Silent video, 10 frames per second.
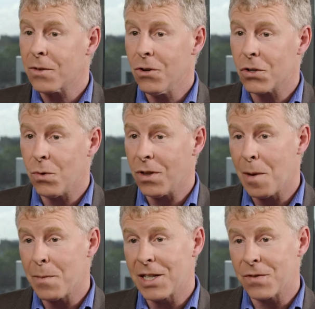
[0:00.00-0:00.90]
course what
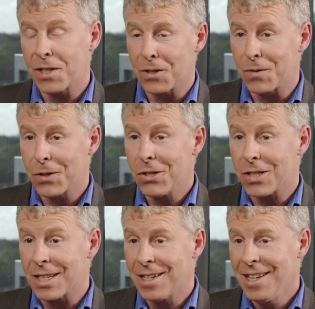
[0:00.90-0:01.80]
that means for the
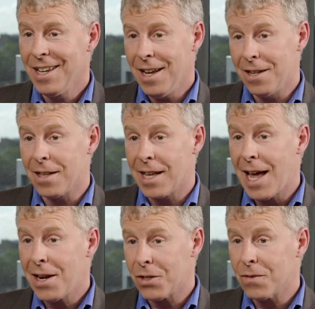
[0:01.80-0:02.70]
university is at the
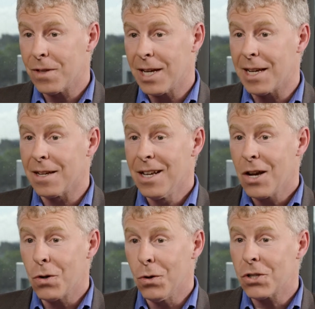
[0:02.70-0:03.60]
end of the
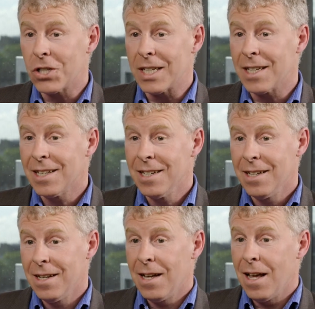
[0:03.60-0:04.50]
course year,
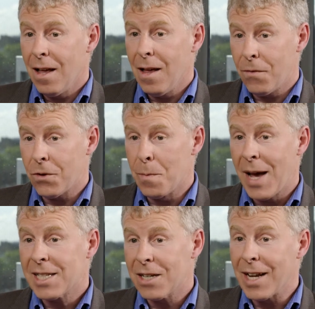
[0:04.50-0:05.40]
through
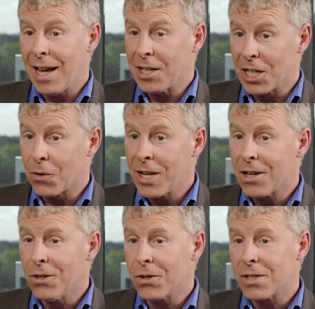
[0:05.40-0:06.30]
better degree
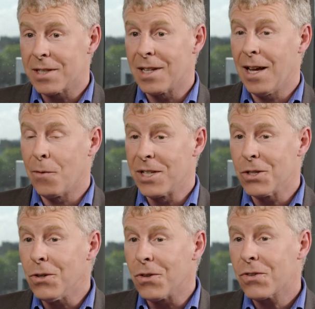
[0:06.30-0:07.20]
courses and
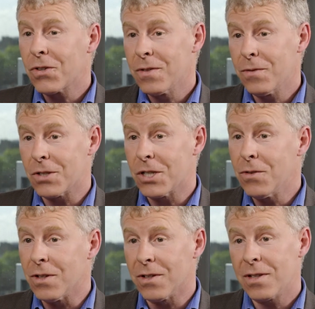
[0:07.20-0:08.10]
results for
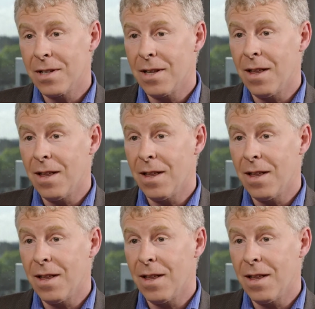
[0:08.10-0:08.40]
students,